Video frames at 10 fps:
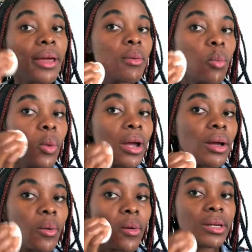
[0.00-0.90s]

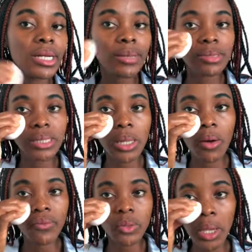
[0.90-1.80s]
work on
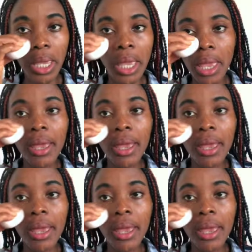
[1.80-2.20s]
themselves, okay?